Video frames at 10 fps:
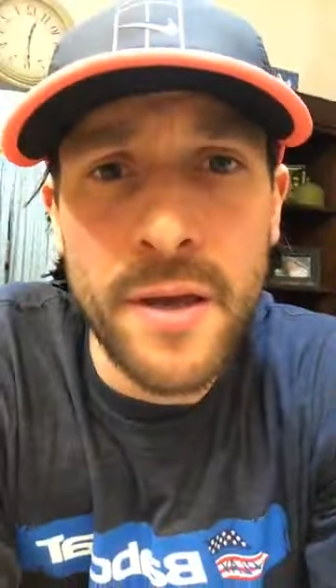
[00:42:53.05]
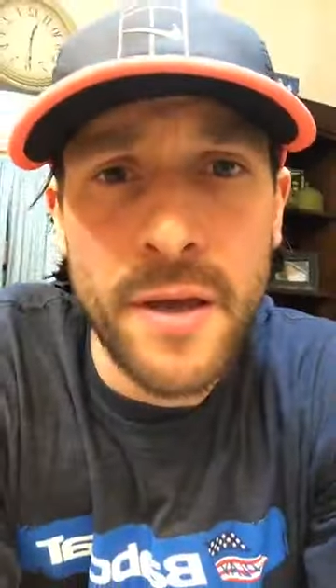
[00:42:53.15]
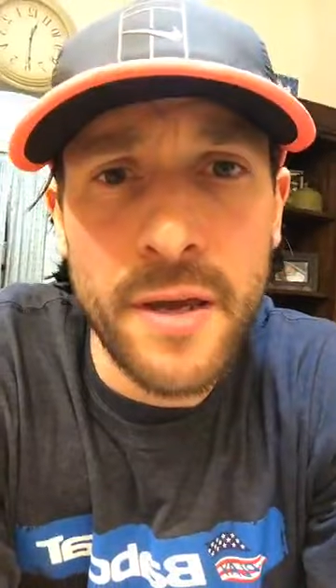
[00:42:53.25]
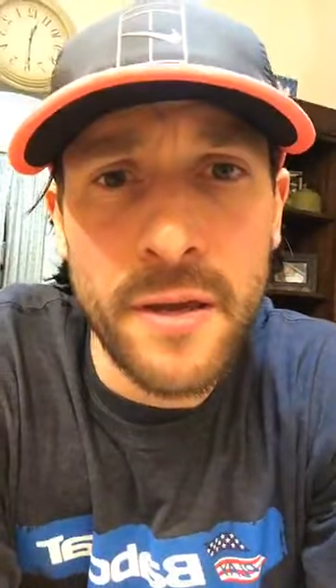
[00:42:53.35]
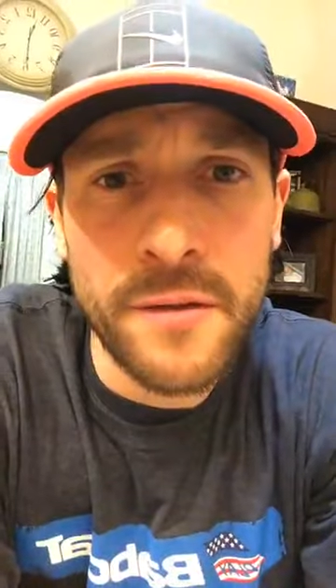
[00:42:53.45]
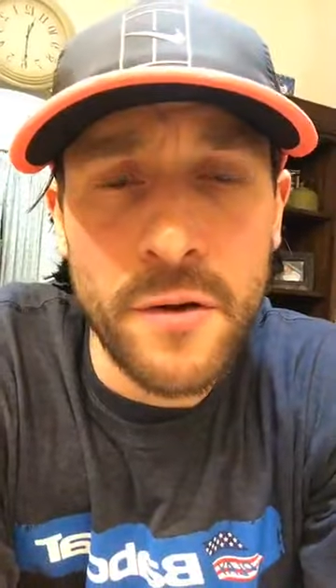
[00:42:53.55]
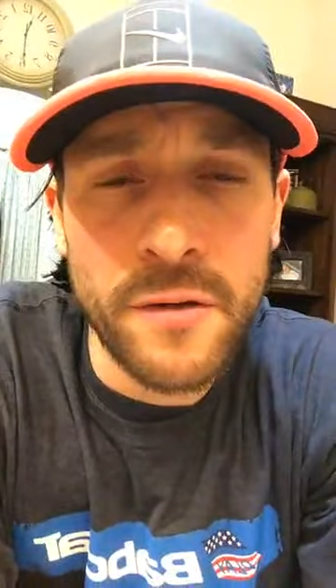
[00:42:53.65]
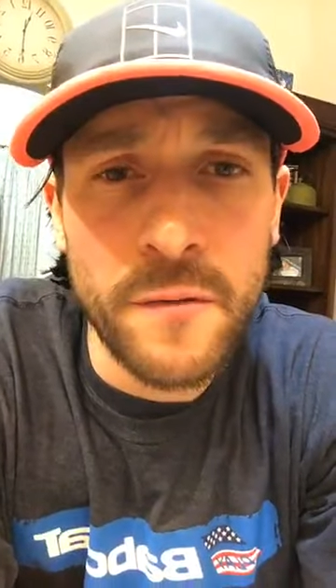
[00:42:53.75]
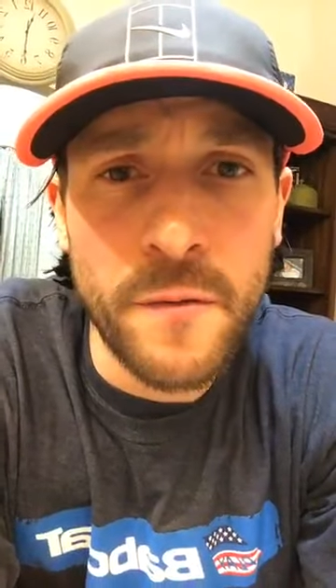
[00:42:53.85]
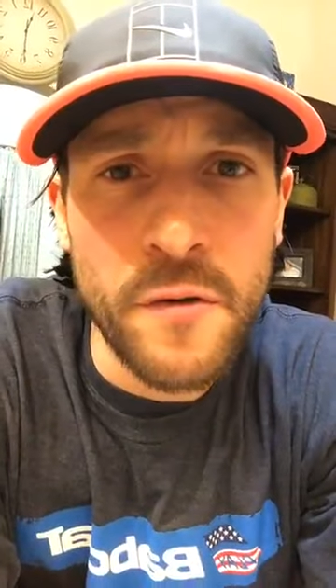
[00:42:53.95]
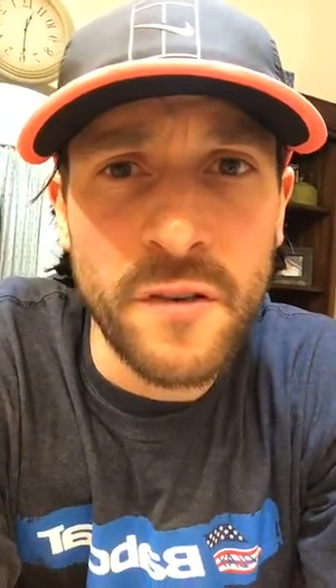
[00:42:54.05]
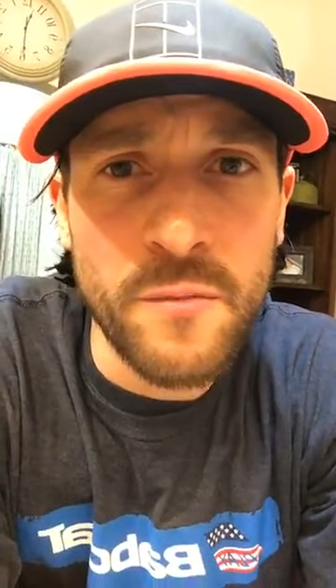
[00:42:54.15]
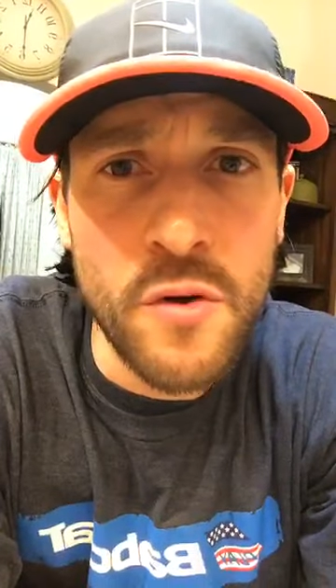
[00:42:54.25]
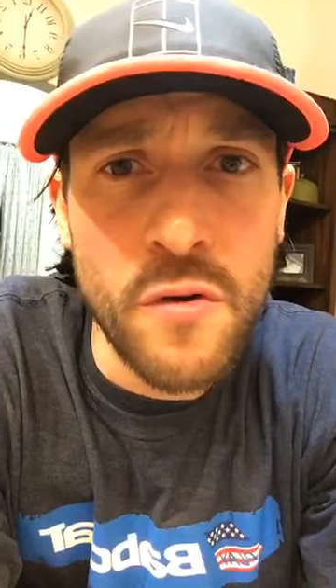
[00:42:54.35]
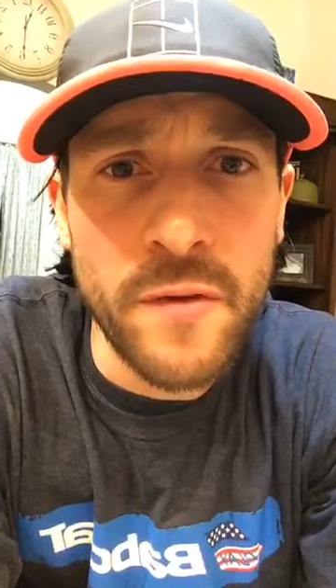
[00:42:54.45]
uh, during the first
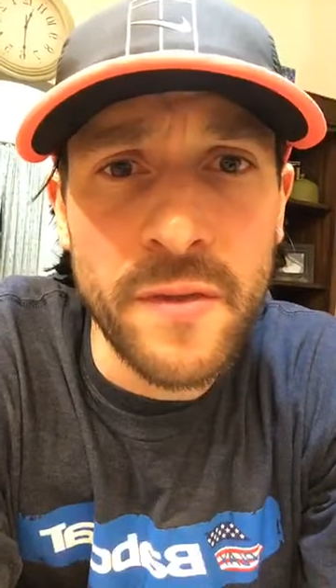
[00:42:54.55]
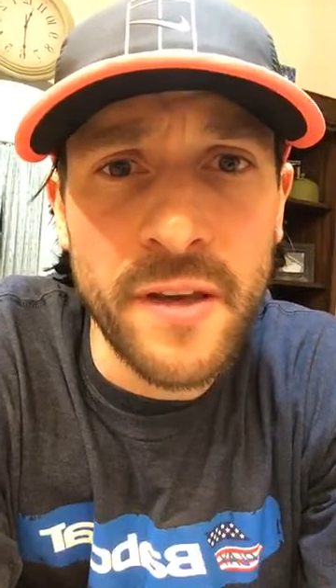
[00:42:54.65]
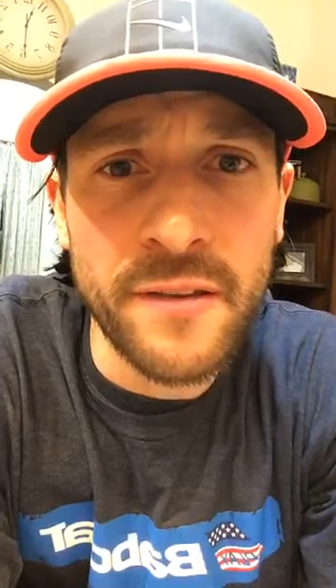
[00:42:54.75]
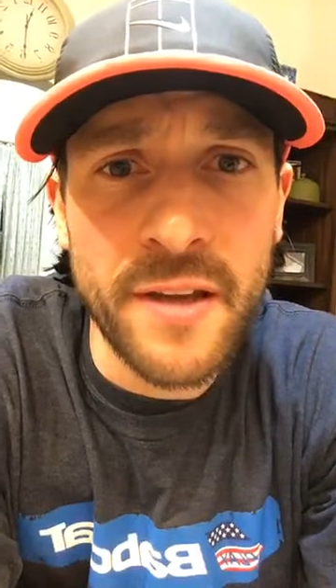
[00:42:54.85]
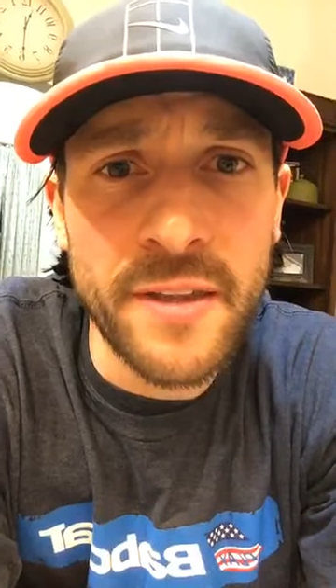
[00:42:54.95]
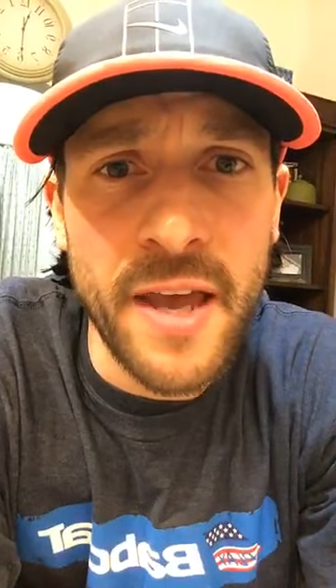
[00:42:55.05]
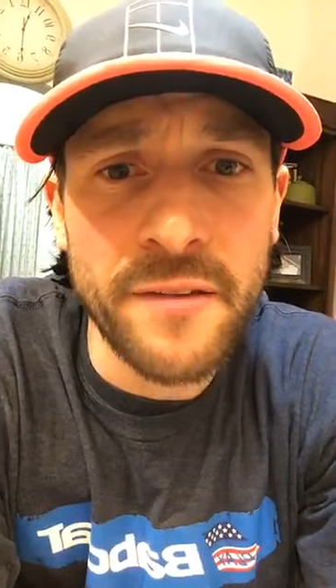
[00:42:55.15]
move and things like that.